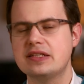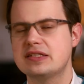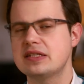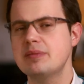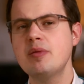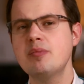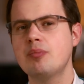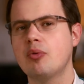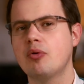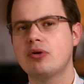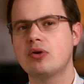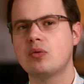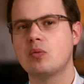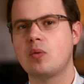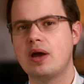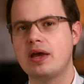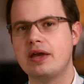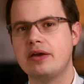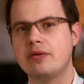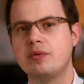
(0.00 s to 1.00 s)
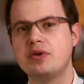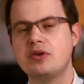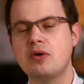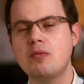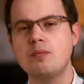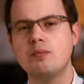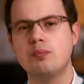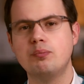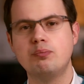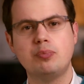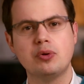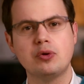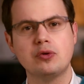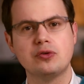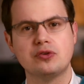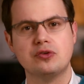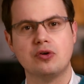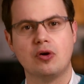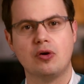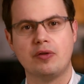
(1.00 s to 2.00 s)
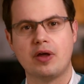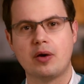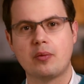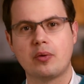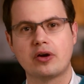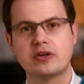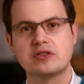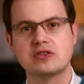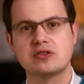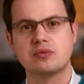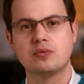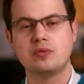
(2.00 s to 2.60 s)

In some important way, we don't build neural networks,